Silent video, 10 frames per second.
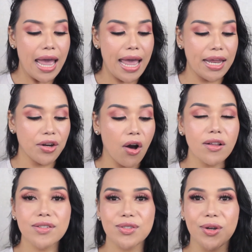And
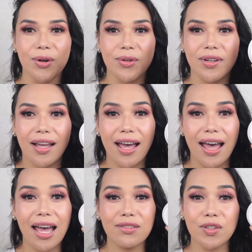also,
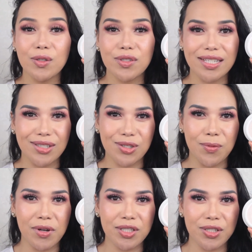I've used it
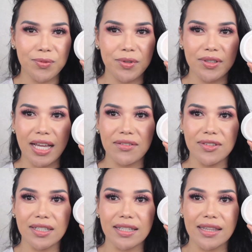so much in real
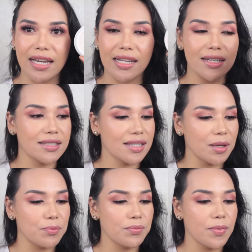life. Look at that. It's
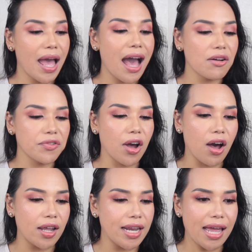like half
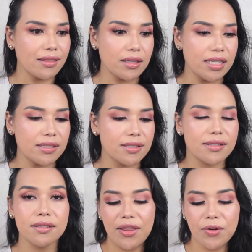gone at
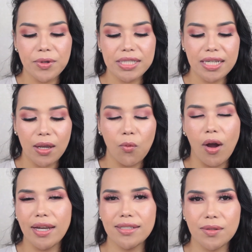least. And the reason I
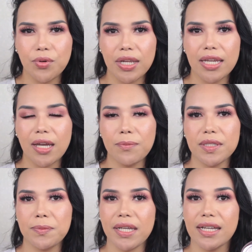wanted to bring it up
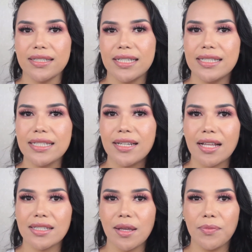is because this is
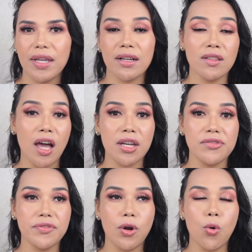not something a lot of